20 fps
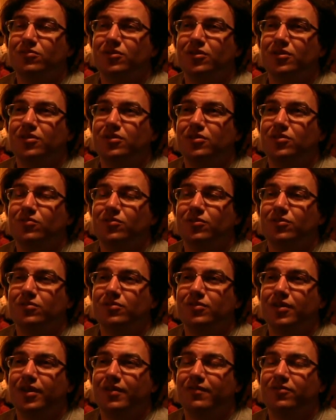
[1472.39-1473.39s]
where you
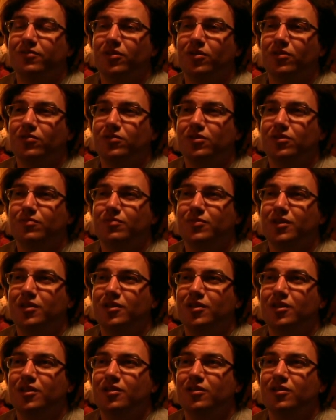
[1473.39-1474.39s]
won't have low
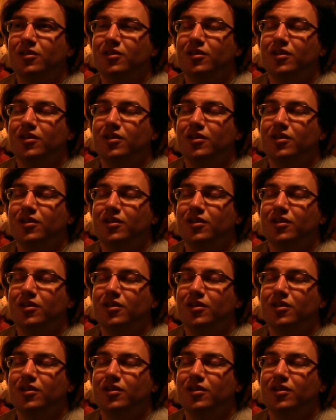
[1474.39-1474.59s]
humidity.